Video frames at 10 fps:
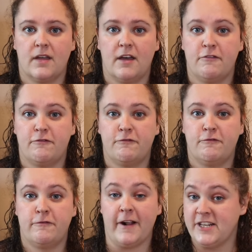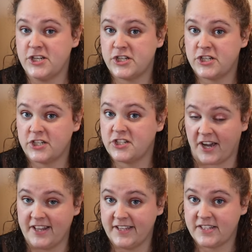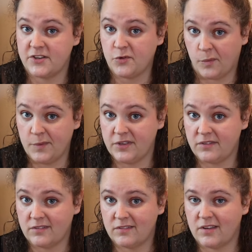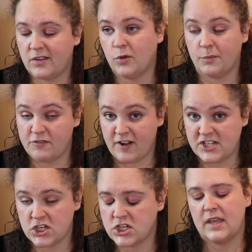a French dialect, a Norman French.